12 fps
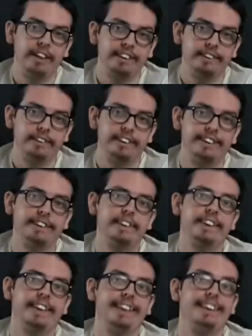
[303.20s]
mentally this
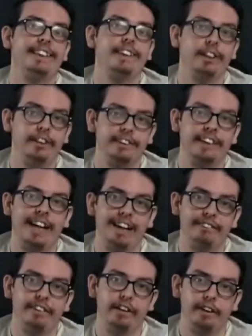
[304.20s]
kid does
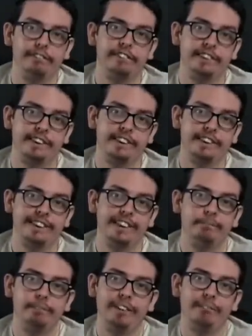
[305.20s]
have enough to
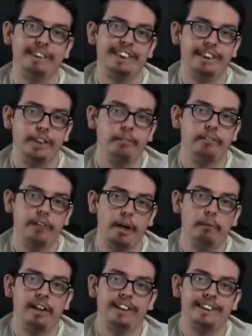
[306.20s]
succeed, but we don't
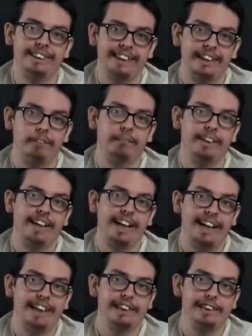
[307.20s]
know until he
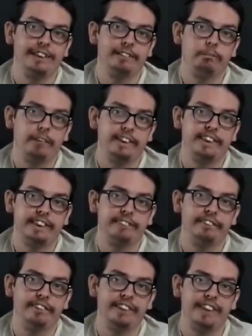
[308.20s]
actually races
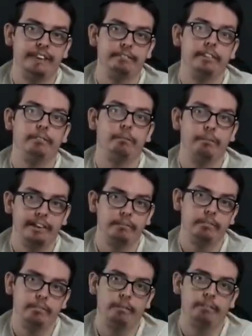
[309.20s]
for the team in a real
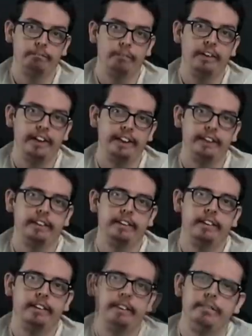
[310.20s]
Grand Prix.
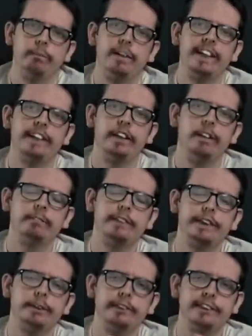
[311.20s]
But when it
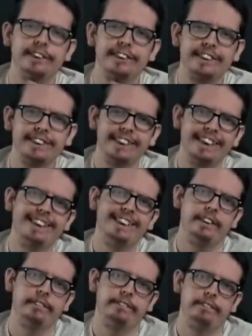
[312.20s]
comes to
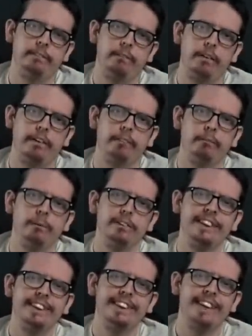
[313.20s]
succeeding at Ferrari,
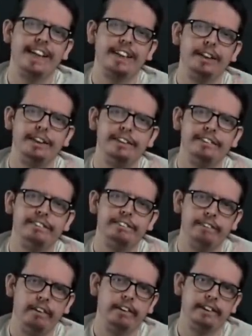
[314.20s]
what exactly
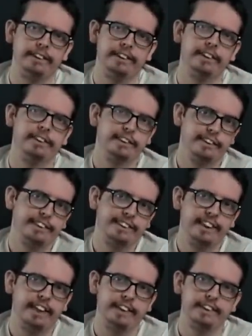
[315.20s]
defines
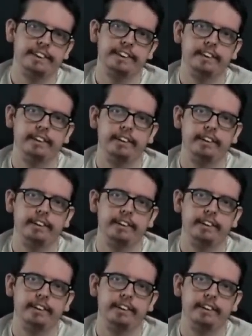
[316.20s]
success?